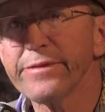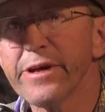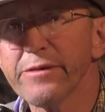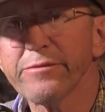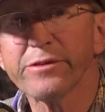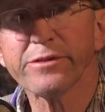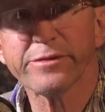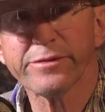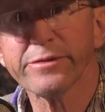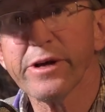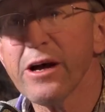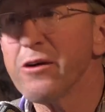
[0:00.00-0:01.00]
that was
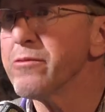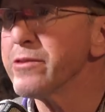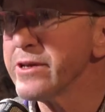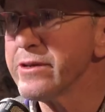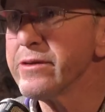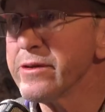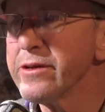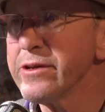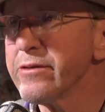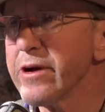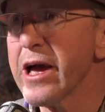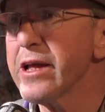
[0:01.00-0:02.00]
how
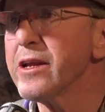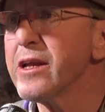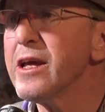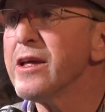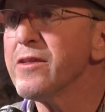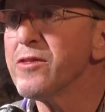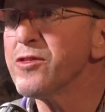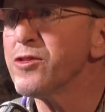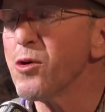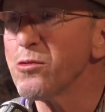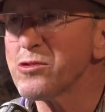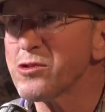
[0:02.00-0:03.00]

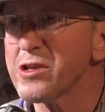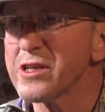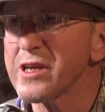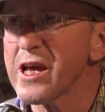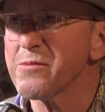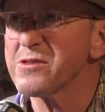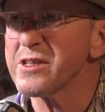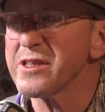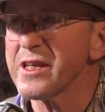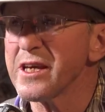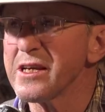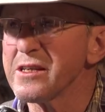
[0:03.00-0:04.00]
those are the types of
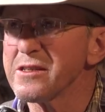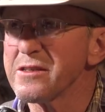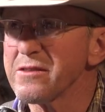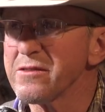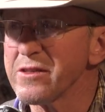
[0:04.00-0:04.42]
things